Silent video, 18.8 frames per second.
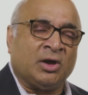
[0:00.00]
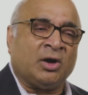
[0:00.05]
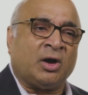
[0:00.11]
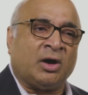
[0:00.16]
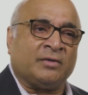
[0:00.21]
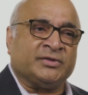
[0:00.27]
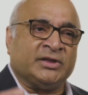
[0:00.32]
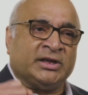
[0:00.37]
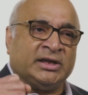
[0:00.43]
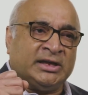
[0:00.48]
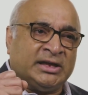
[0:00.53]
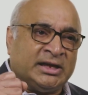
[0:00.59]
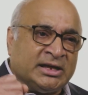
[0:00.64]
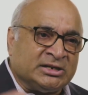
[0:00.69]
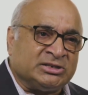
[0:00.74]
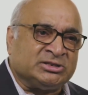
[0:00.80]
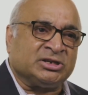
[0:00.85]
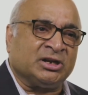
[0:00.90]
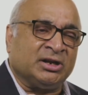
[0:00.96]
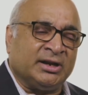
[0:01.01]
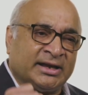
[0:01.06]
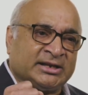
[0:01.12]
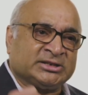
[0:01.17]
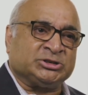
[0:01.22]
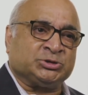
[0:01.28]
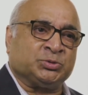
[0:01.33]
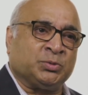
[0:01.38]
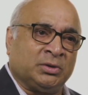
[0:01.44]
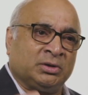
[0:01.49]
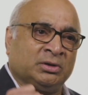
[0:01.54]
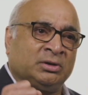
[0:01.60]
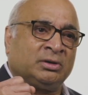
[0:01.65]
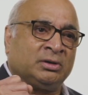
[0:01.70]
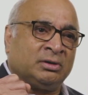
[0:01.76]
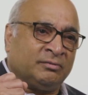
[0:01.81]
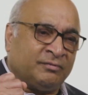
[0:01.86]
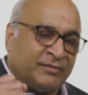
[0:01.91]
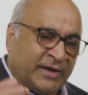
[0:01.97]
of the intellectual
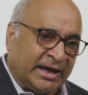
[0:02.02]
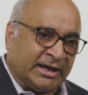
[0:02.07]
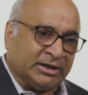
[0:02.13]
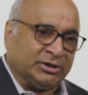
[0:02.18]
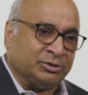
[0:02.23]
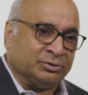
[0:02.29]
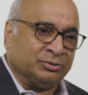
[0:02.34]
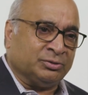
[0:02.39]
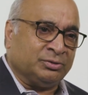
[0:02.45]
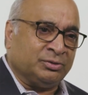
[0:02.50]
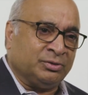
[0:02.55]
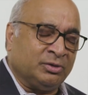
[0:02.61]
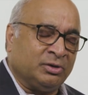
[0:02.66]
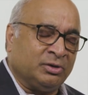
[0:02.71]
value